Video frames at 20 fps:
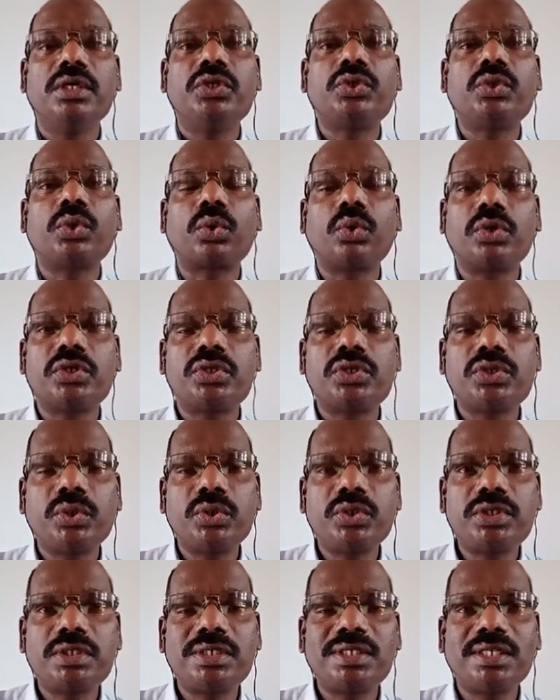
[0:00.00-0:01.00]
So
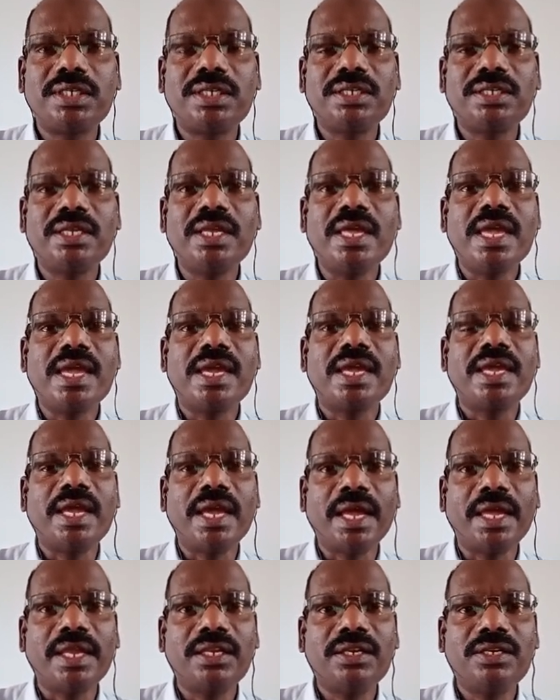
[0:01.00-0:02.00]
constitution
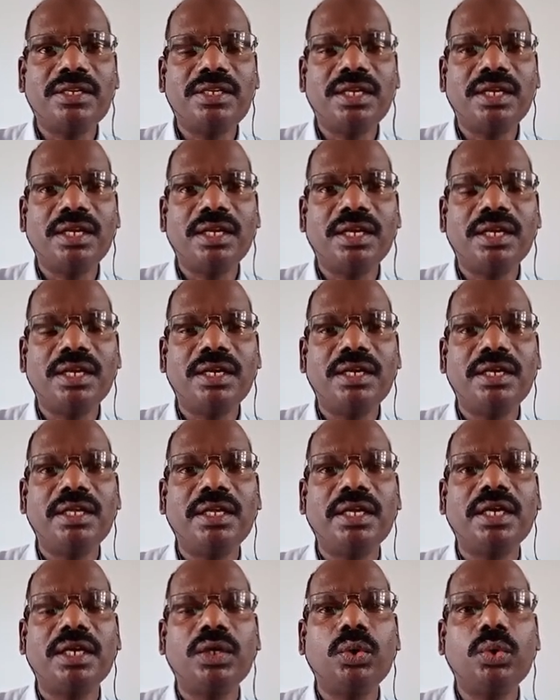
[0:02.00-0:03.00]
guaranteed
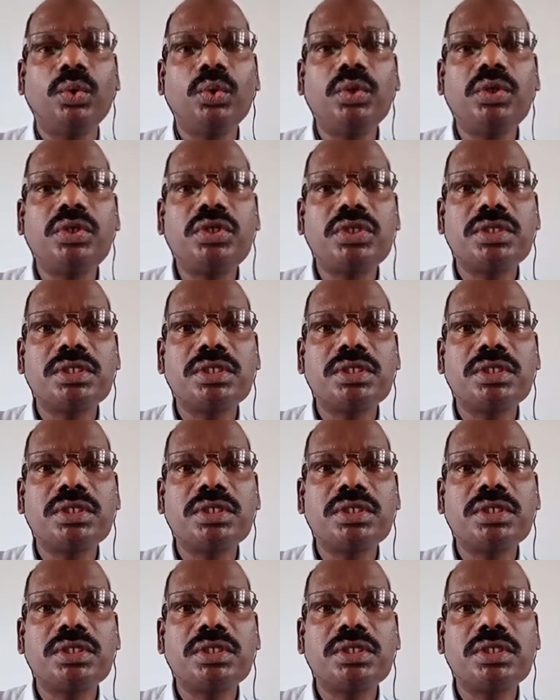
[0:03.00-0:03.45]
a good